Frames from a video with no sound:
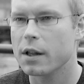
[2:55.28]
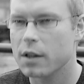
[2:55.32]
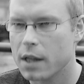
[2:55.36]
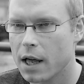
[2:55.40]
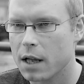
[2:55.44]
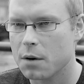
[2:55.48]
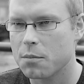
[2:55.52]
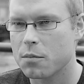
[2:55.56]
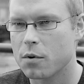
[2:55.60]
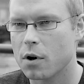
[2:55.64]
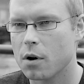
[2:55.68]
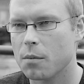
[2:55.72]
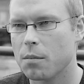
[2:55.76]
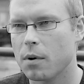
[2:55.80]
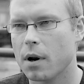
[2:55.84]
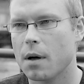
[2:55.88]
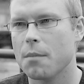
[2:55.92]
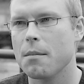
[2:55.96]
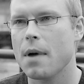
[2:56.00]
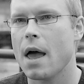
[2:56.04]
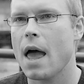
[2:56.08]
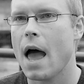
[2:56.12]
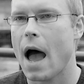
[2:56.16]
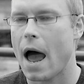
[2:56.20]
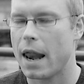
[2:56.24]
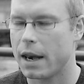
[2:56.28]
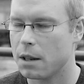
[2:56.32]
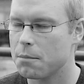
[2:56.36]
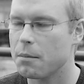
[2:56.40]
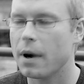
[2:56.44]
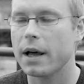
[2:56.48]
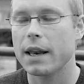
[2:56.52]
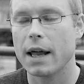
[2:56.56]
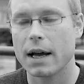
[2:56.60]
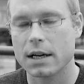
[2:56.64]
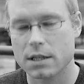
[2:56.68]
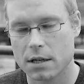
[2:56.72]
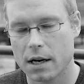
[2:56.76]
that problem. And it
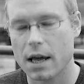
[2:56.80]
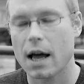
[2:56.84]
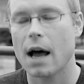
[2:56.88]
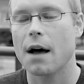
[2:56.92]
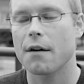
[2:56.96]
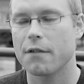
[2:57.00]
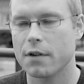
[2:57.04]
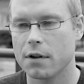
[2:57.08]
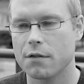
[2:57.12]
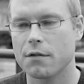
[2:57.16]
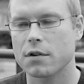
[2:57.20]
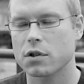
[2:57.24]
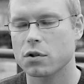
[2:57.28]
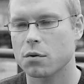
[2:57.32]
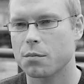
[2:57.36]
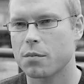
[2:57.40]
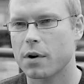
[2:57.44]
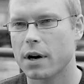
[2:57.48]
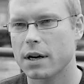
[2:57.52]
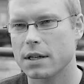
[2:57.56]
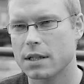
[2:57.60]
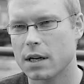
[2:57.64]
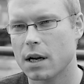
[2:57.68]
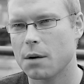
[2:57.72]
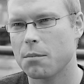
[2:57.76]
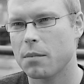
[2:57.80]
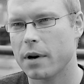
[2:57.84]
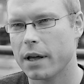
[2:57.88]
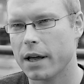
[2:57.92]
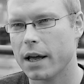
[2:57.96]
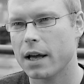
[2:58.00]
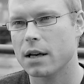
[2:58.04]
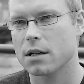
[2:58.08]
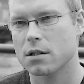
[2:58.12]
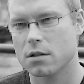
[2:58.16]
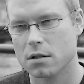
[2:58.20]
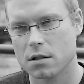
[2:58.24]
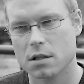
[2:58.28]
might actually have even surprising
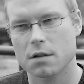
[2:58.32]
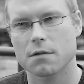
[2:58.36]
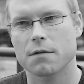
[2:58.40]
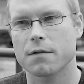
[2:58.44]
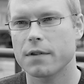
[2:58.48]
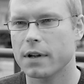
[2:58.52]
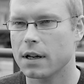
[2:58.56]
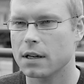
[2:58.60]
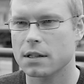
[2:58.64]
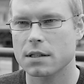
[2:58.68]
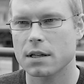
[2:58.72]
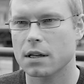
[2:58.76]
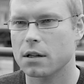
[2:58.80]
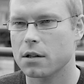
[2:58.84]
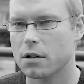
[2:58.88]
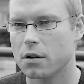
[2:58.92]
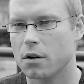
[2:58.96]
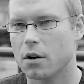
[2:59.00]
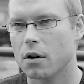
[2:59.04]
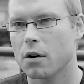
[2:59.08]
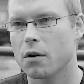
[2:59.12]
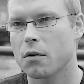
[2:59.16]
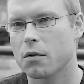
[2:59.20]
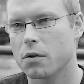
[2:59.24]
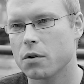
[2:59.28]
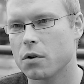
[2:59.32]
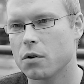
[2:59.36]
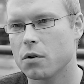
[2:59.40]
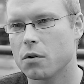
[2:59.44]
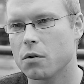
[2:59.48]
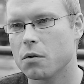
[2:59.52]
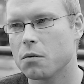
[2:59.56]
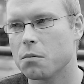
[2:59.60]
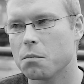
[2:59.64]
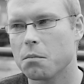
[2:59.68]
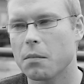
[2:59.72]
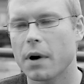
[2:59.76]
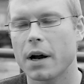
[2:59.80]
applications in fields that, you know,
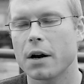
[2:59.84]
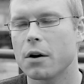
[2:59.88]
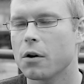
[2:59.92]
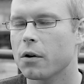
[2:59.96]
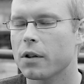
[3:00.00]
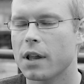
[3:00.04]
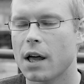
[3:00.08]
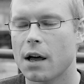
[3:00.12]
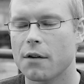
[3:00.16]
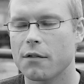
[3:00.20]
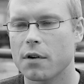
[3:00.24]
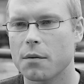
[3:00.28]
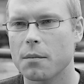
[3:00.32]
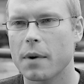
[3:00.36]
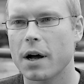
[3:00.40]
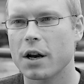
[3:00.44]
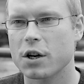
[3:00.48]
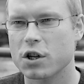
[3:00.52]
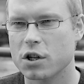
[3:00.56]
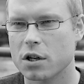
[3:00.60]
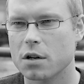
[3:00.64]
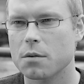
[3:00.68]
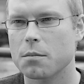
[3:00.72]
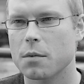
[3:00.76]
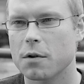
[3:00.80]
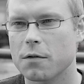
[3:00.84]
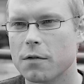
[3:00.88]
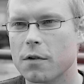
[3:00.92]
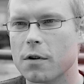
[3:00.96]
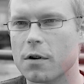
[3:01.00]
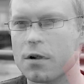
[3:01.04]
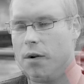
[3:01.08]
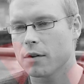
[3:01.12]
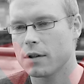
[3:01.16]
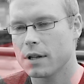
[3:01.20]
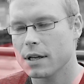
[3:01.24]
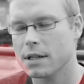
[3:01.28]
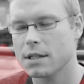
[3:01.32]
you might not have imagined
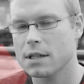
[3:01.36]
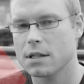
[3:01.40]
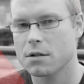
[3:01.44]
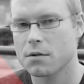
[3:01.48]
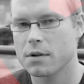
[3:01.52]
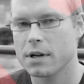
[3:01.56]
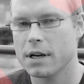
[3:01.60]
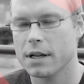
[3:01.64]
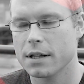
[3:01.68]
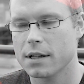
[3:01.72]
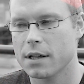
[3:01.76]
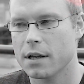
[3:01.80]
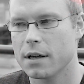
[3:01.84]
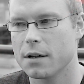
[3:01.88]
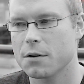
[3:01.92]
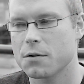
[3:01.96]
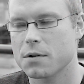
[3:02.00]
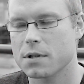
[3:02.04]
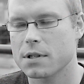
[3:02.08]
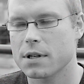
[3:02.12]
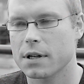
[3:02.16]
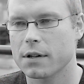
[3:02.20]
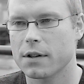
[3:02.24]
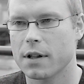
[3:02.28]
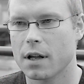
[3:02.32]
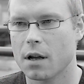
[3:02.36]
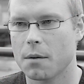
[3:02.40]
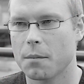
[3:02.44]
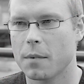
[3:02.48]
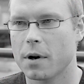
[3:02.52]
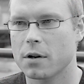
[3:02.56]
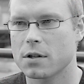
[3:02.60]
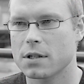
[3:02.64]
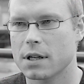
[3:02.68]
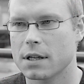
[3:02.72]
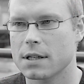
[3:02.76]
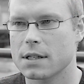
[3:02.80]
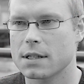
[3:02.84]
before. This is really the interesting thing
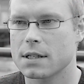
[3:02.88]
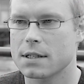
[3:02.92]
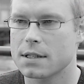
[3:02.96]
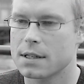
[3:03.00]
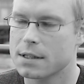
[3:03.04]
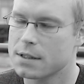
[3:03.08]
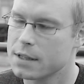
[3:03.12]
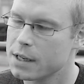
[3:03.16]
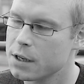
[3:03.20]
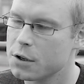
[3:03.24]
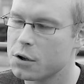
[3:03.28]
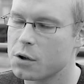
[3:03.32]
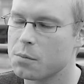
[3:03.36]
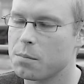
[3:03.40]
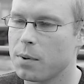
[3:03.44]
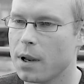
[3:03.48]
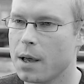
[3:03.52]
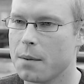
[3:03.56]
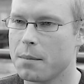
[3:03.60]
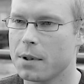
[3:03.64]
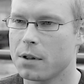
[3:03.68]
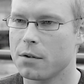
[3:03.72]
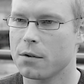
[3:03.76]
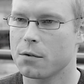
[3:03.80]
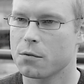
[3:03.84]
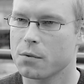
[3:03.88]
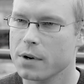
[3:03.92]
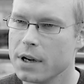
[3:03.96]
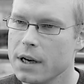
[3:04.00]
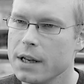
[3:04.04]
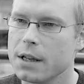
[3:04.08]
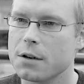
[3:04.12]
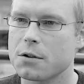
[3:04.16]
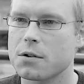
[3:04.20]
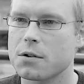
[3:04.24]
about statistics, this interplay between really